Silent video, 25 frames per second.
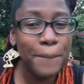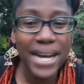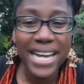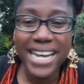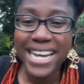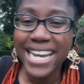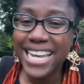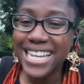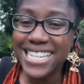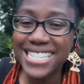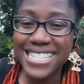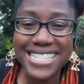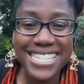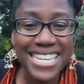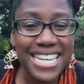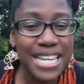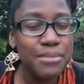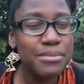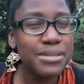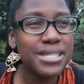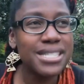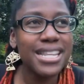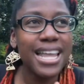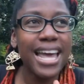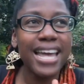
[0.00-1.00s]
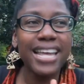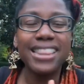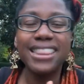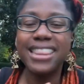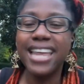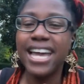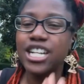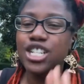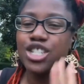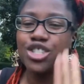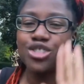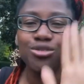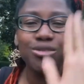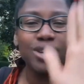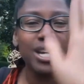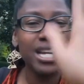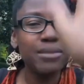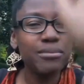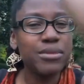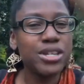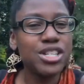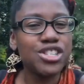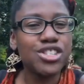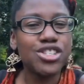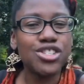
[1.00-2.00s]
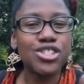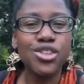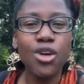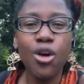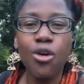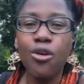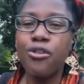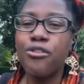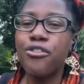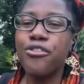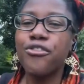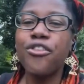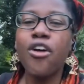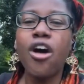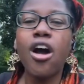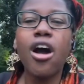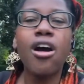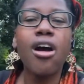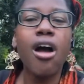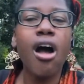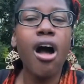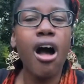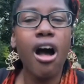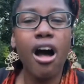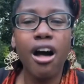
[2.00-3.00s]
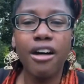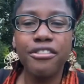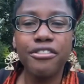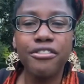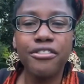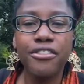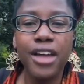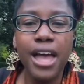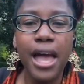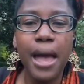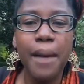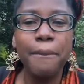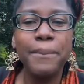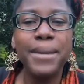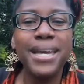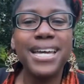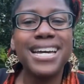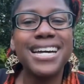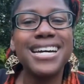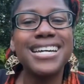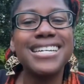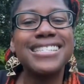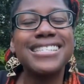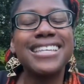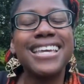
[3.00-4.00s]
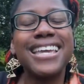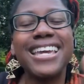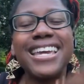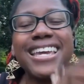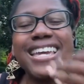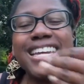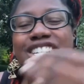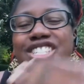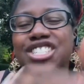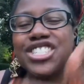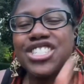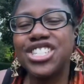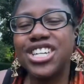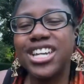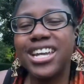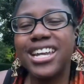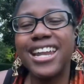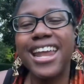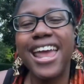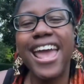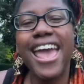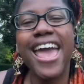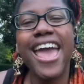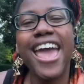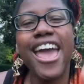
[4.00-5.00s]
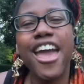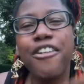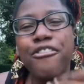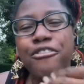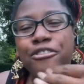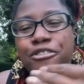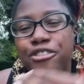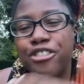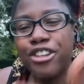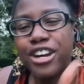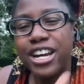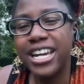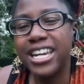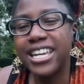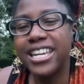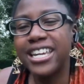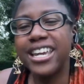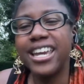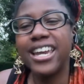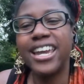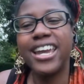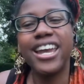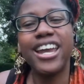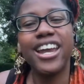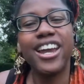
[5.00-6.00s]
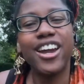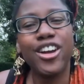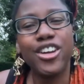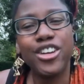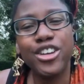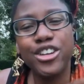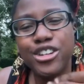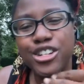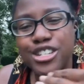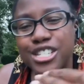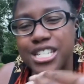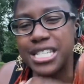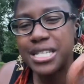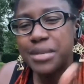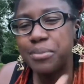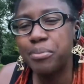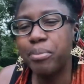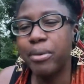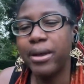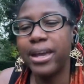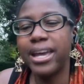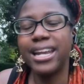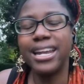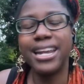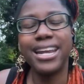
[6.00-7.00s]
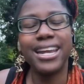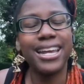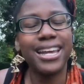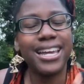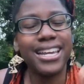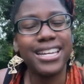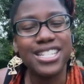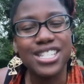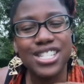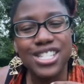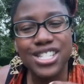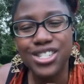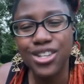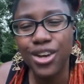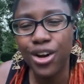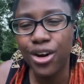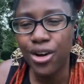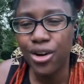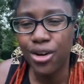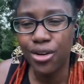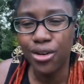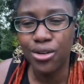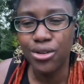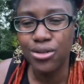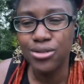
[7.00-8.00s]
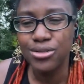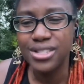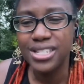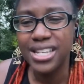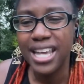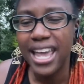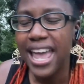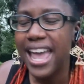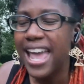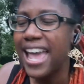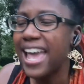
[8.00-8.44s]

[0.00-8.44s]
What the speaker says: but it seems like that dream is so far off because each and every year you're spinning in circles.